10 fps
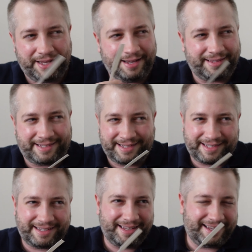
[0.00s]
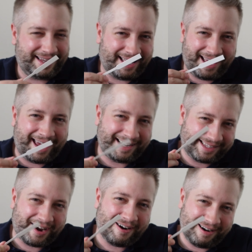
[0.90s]
It's at
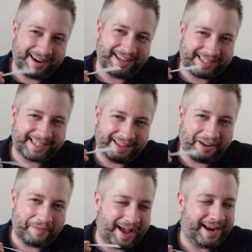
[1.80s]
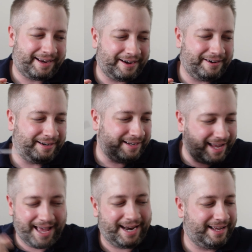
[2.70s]
its heart, it's still Armani code.
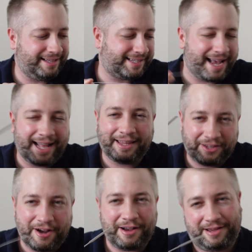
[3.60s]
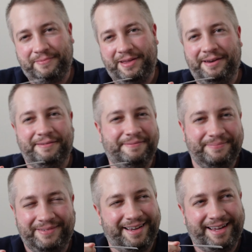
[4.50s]
Again, it's got the tonka bean,
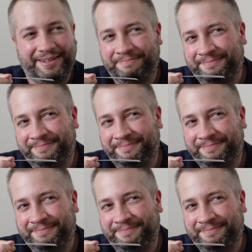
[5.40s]
but